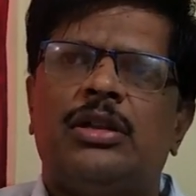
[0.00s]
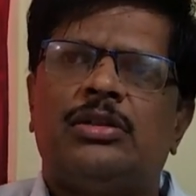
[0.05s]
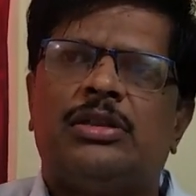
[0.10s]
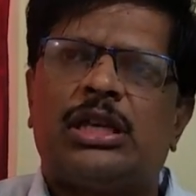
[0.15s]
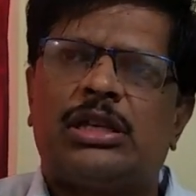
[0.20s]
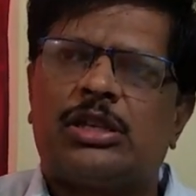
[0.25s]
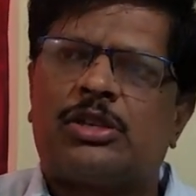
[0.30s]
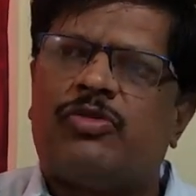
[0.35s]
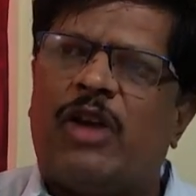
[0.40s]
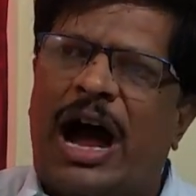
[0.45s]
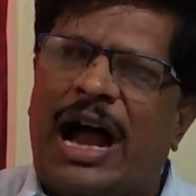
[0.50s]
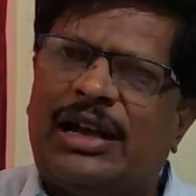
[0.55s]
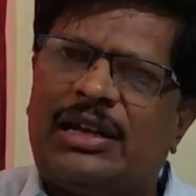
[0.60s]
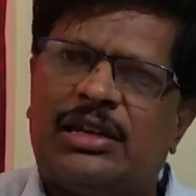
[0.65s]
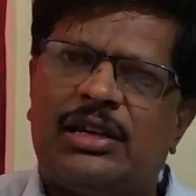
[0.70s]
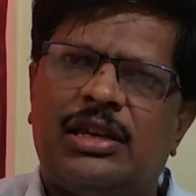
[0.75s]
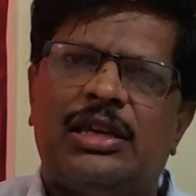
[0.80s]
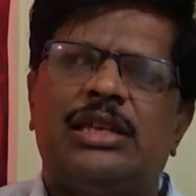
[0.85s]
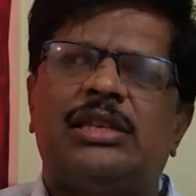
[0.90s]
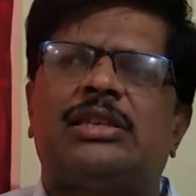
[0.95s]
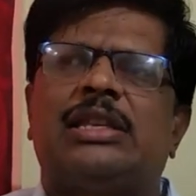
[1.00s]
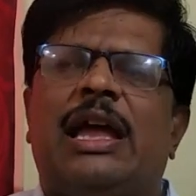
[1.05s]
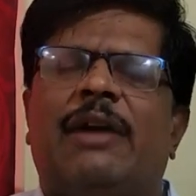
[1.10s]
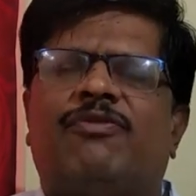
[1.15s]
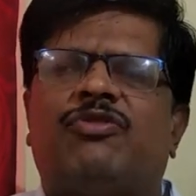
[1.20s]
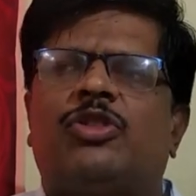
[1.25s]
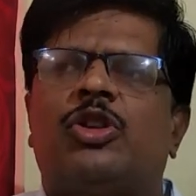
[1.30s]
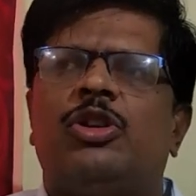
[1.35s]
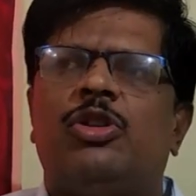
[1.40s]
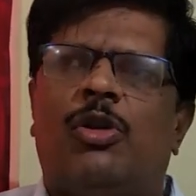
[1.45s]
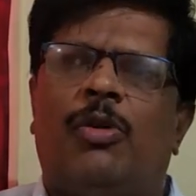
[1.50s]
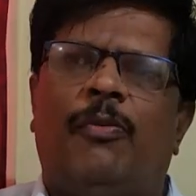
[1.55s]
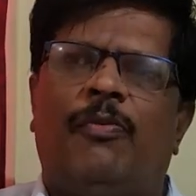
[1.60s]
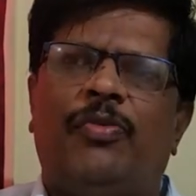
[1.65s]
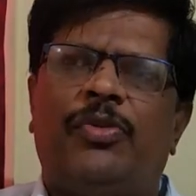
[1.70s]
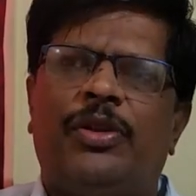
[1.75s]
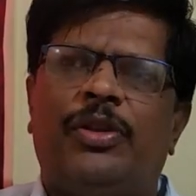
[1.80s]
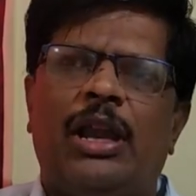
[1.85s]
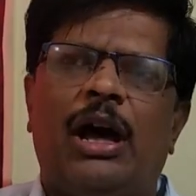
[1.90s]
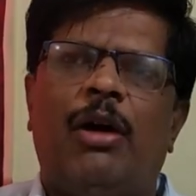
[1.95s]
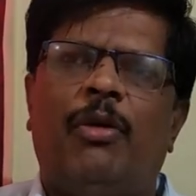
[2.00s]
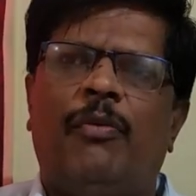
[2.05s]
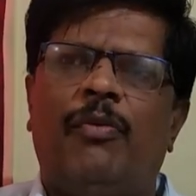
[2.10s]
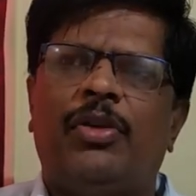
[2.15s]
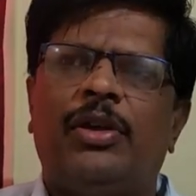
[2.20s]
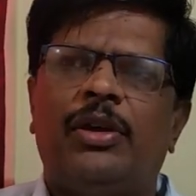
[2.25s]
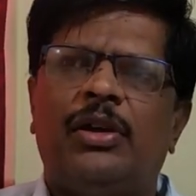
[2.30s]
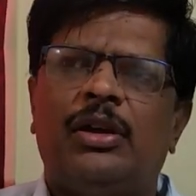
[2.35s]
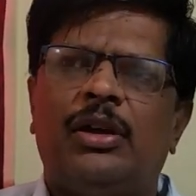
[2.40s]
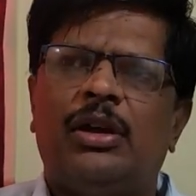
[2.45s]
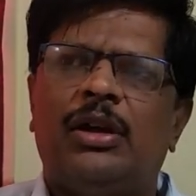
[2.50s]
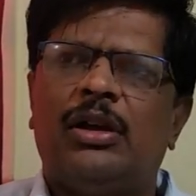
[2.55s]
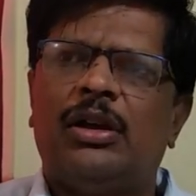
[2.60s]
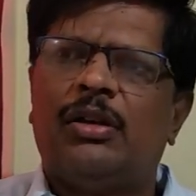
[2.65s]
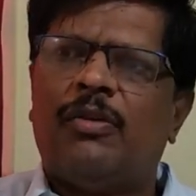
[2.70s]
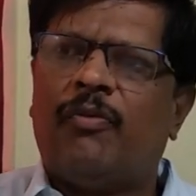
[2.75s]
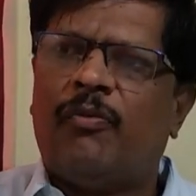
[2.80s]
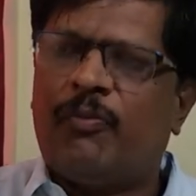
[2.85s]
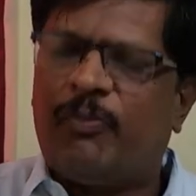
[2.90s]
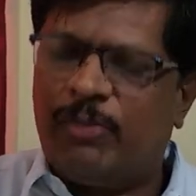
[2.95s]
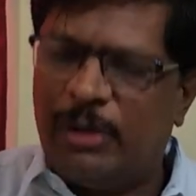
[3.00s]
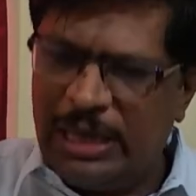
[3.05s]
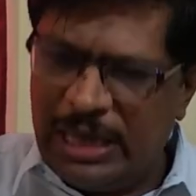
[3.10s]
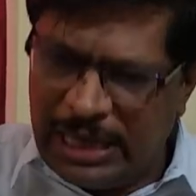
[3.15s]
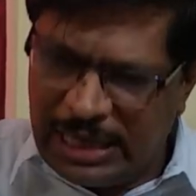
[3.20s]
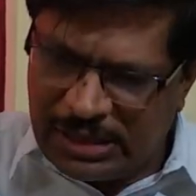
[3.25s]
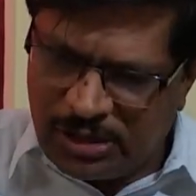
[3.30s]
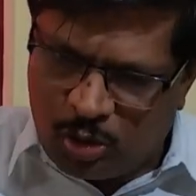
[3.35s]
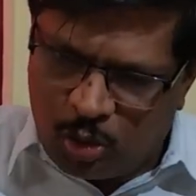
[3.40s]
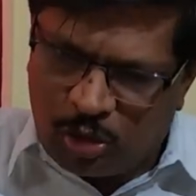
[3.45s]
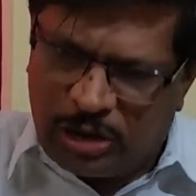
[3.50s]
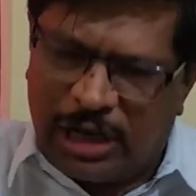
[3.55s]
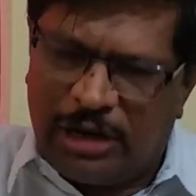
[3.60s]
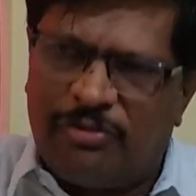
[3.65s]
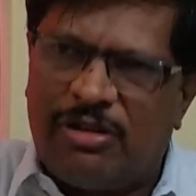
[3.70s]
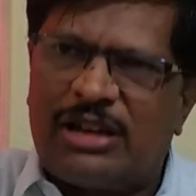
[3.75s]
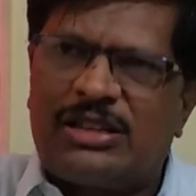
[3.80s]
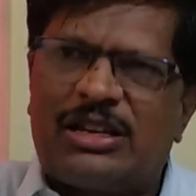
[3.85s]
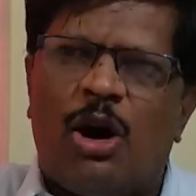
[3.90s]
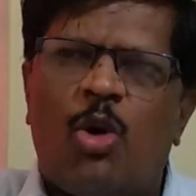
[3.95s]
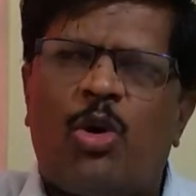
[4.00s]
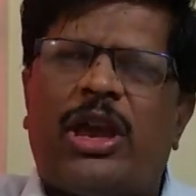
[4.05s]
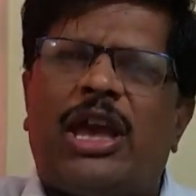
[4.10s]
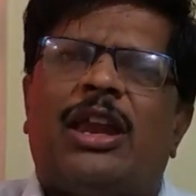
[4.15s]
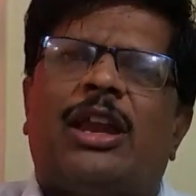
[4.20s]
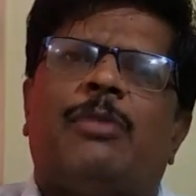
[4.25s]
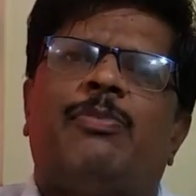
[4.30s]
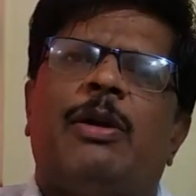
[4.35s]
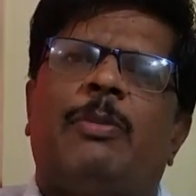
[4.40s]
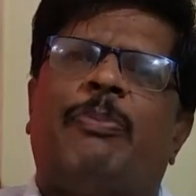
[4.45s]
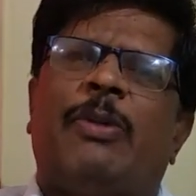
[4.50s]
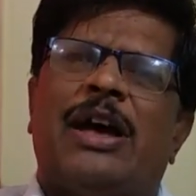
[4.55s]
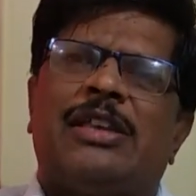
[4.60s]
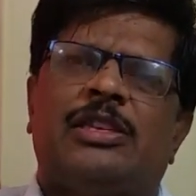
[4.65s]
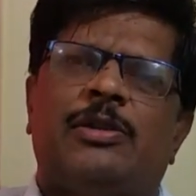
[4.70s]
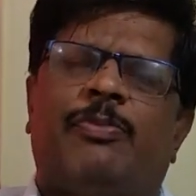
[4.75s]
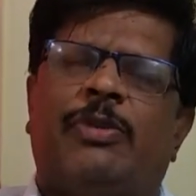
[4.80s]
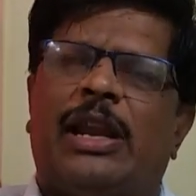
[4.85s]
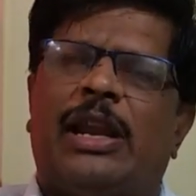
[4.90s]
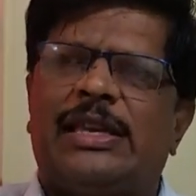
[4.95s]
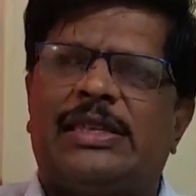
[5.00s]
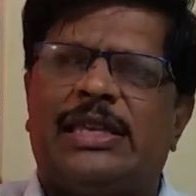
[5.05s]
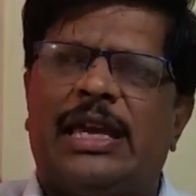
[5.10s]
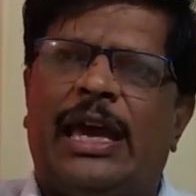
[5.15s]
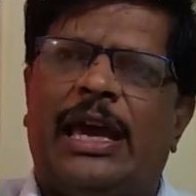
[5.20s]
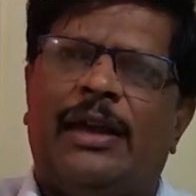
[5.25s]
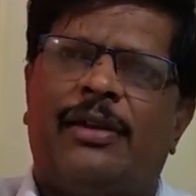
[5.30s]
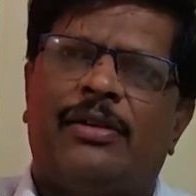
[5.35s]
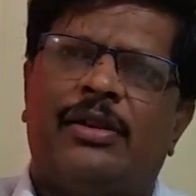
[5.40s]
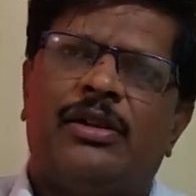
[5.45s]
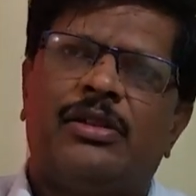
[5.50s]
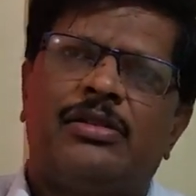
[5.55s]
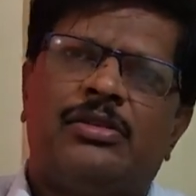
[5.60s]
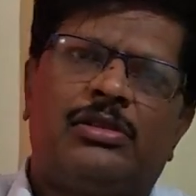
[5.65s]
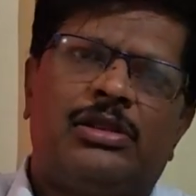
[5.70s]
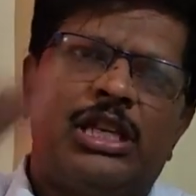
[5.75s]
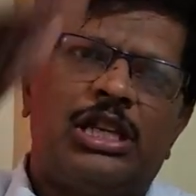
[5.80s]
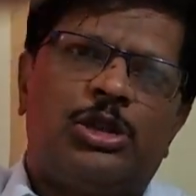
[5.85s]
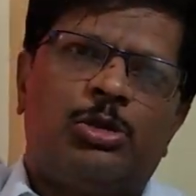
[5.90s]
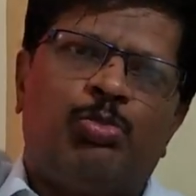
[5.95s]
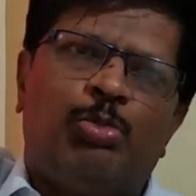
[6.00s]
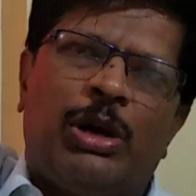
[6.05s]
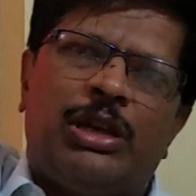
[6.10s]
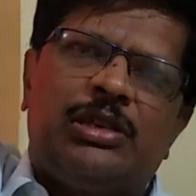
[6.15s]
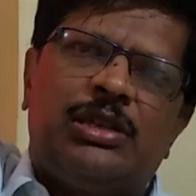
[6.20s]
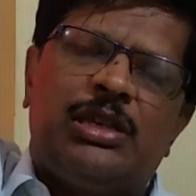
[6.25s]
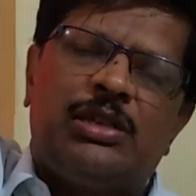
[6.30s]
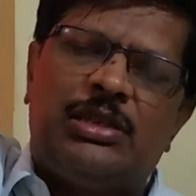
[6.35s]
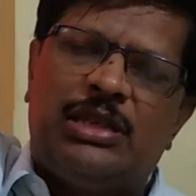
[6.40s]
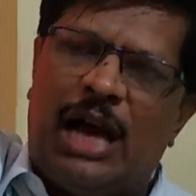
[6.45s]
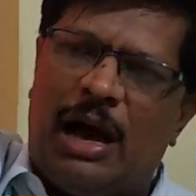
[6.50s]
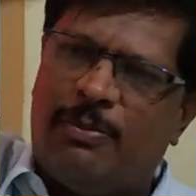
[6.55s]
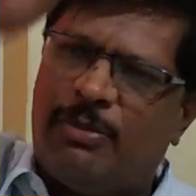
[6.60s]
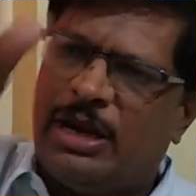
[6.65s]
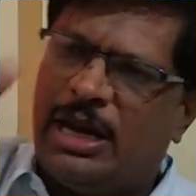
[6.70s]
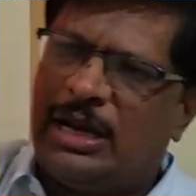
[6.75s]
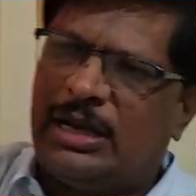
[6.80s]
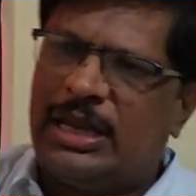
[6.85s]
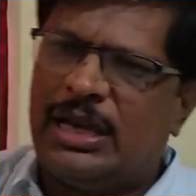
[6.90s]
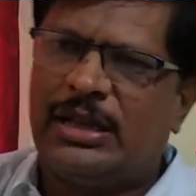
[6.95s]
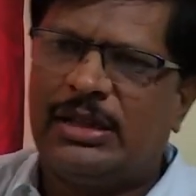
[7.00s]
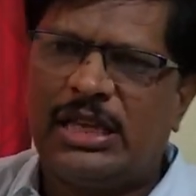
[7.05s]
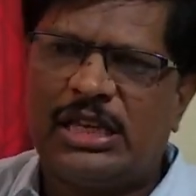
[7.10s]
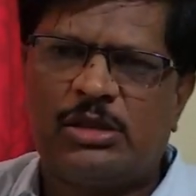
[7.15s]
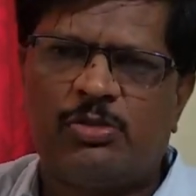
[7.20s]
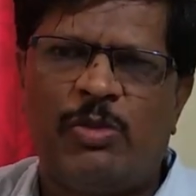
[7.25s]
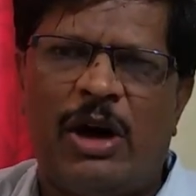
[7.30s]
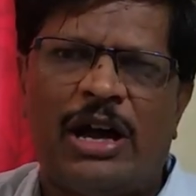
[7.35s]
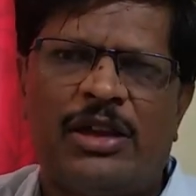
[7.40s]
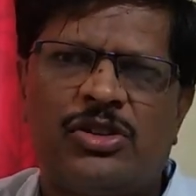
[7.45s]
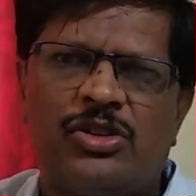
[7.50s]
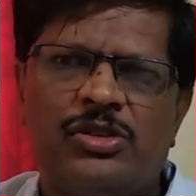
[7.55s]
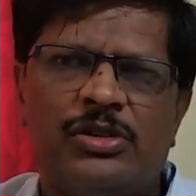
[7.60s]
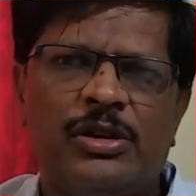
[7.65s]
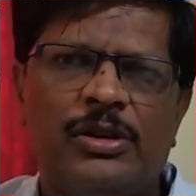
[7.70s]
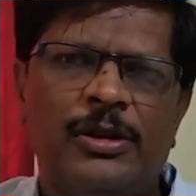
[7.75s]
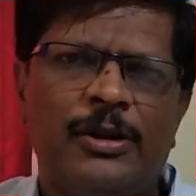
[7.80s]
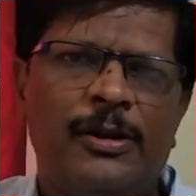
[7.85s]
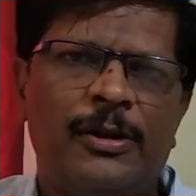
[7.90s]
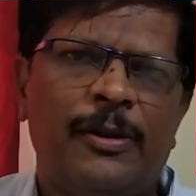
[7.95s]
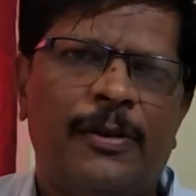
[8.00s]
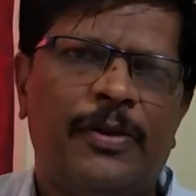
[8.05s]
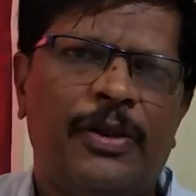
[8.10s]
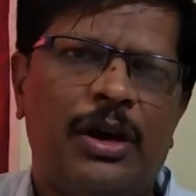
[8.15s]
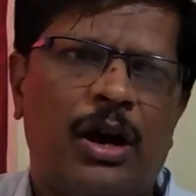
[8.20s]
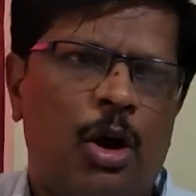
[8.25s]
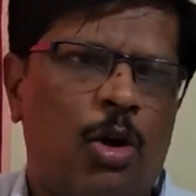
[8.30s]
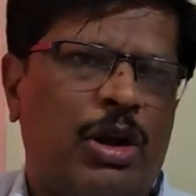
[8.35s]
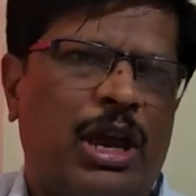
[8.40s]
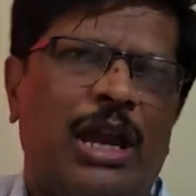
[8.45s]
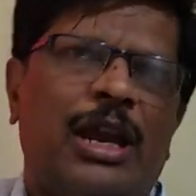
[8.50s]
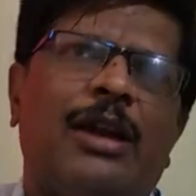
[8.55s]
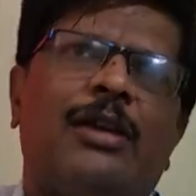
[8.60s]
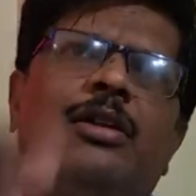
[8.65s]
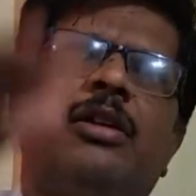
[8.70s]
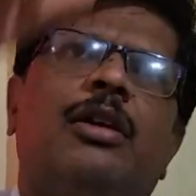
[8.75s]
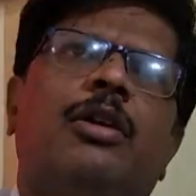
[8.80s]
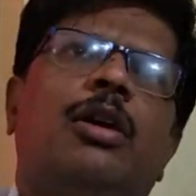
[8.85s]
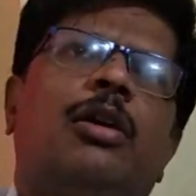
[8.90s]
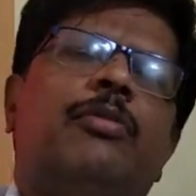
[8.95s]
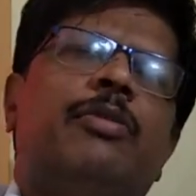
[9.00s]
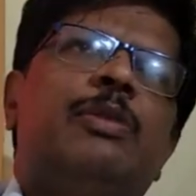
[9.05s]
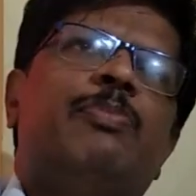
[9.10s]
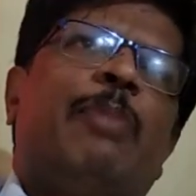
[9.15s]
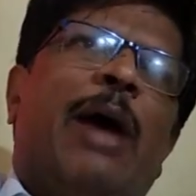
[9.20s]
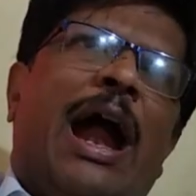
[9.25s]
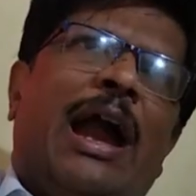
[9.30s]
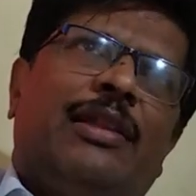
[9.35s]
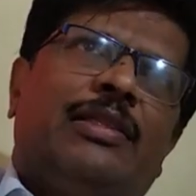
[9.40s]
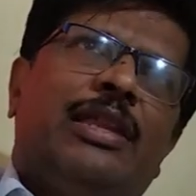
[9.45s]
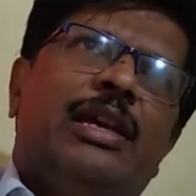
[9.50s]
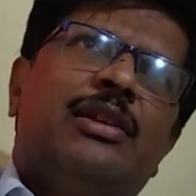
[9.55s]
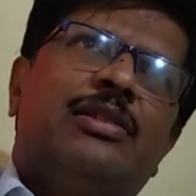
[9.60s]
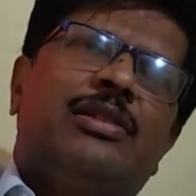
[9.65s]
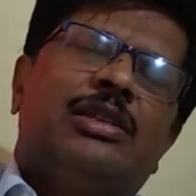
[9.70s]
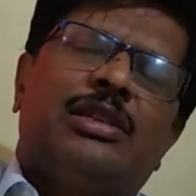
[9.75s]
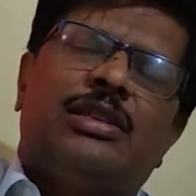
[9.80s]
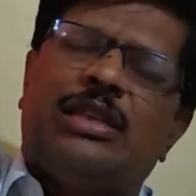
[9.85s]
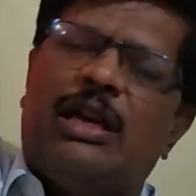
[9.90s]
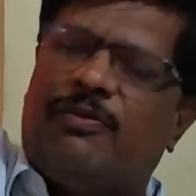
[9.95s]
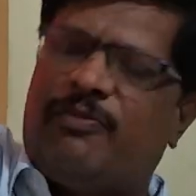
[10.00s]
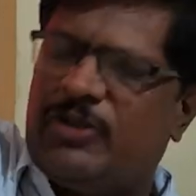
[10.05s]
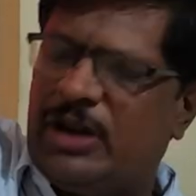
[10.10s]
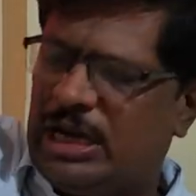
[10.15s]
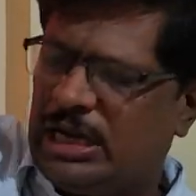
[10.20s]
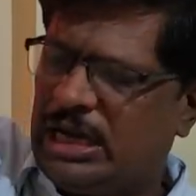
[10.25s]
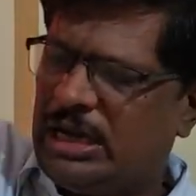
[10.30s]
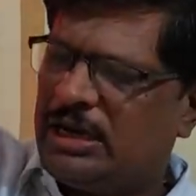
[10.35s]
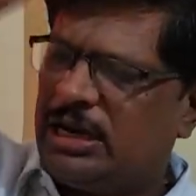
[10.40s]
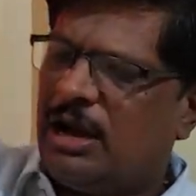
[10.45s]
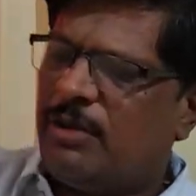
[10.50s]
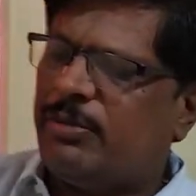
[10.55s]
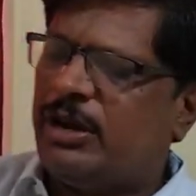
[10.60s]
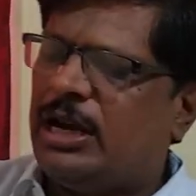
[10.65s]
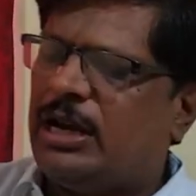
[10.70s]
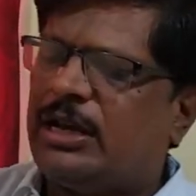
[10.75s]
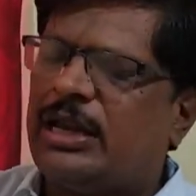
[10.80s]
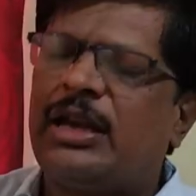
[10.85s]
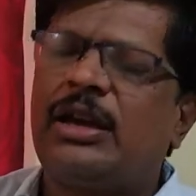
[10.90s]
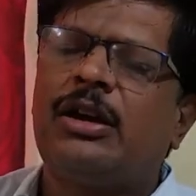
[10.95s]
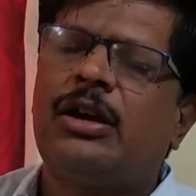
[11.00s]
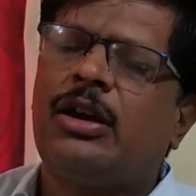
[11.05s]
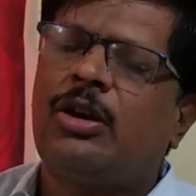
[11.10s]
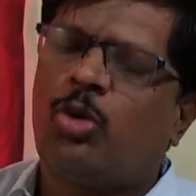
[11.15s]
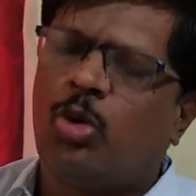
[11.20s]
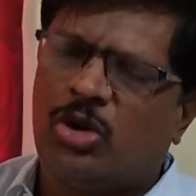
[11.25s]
This is what is left to you now. Please do the reverse. How can it be possible, I say? This much is dominating this much. How can it? Bad things is definitely dominating